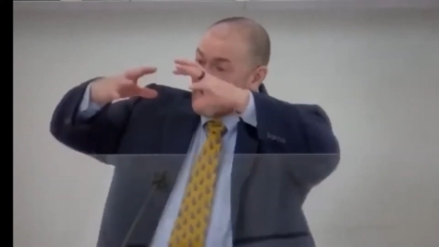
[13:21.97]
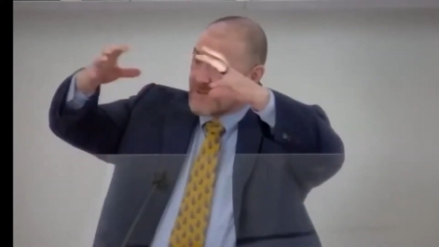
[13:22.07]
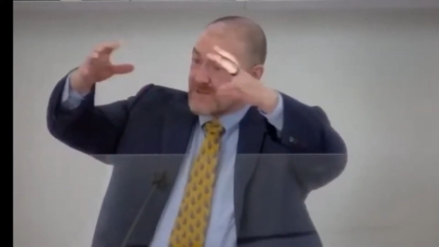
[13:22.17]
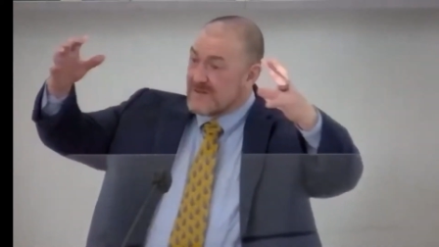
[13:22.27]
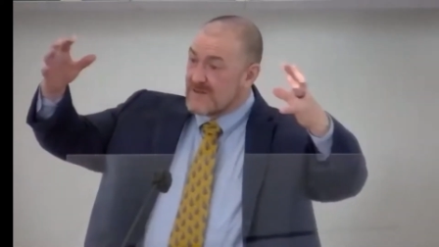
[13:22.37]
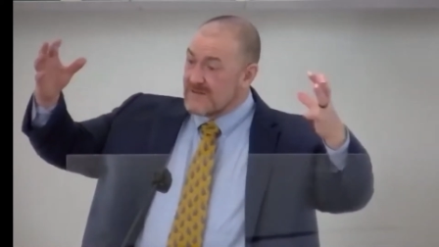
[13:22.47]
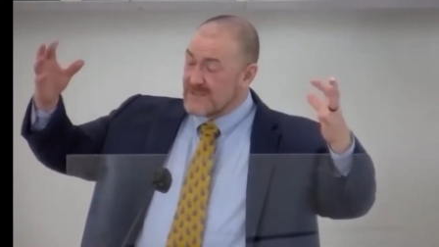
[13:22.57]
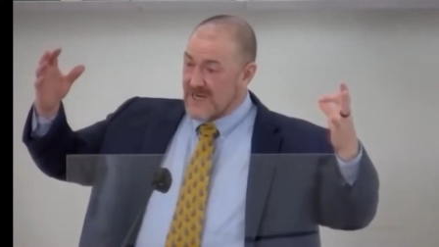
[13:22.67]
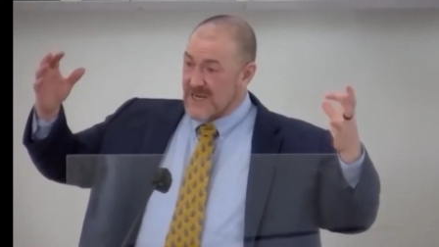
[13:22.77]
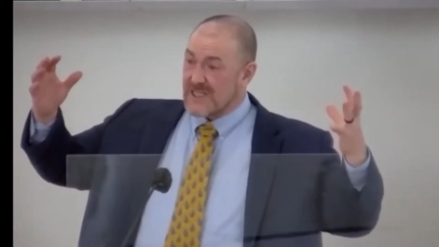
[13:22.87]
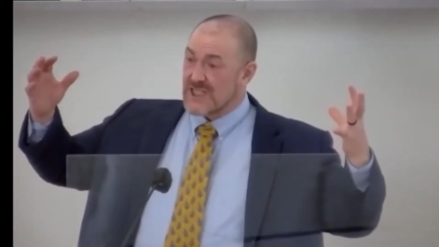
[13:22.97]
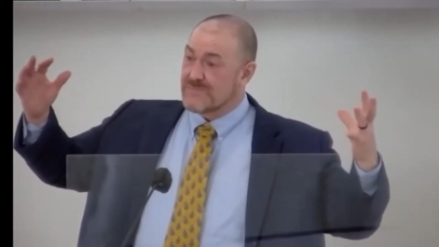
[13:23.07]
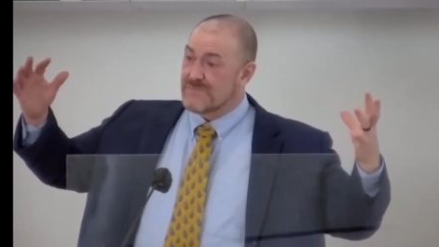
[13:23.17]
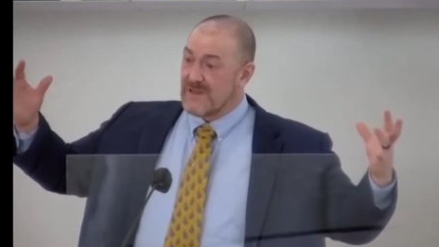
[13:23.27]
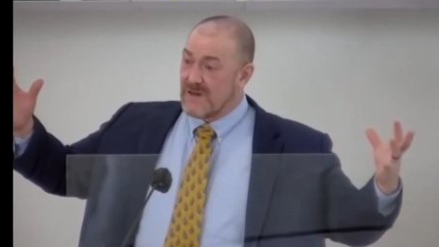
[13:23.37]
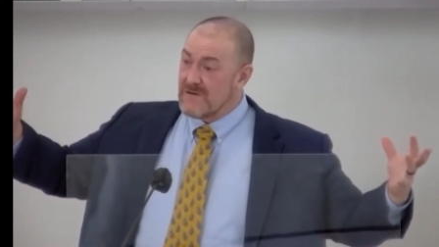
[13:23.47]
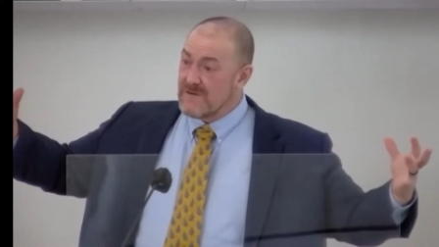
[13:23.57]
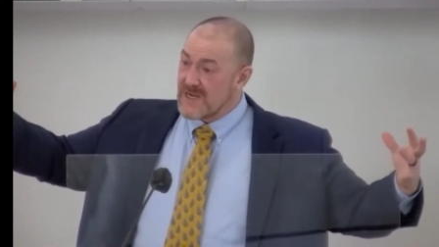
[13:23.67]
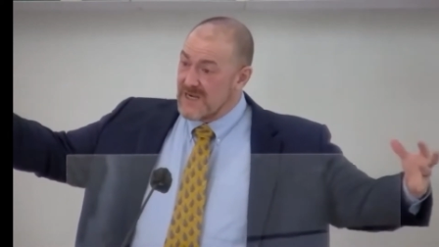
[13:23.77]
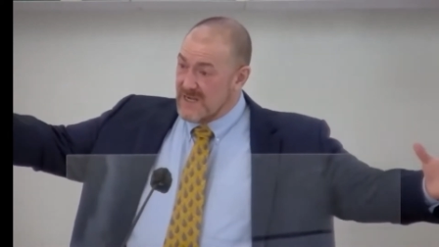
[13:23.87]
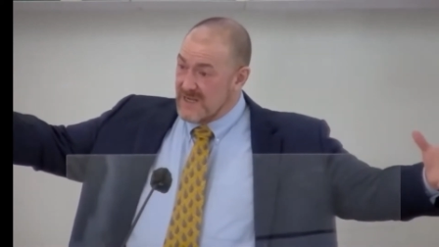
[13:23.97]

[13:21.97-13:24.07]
circles exploded